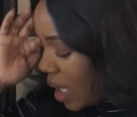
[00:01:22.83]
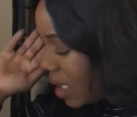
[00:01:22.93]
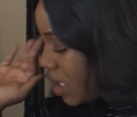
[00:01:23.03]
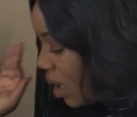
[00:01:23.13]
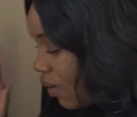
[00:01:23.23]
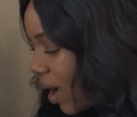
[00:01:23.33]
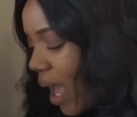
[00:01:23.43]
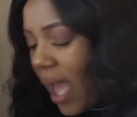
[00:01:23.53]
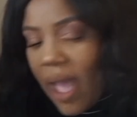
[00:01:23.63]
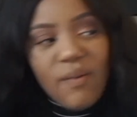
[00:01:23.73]
I don't
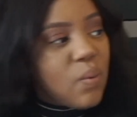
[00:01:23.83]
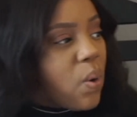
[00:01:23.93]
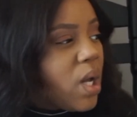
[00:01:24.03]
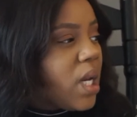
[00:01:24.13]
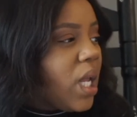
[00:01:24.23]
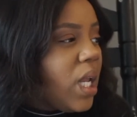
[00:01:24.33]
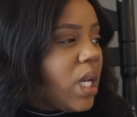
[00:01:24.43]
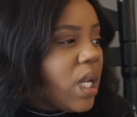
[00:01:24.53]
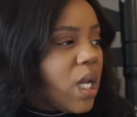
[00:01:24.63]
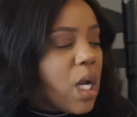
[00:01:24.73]
have one
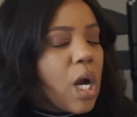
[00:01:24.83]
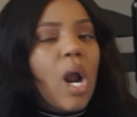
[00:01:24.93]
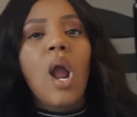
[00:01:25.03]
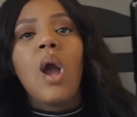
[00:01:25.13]
in here.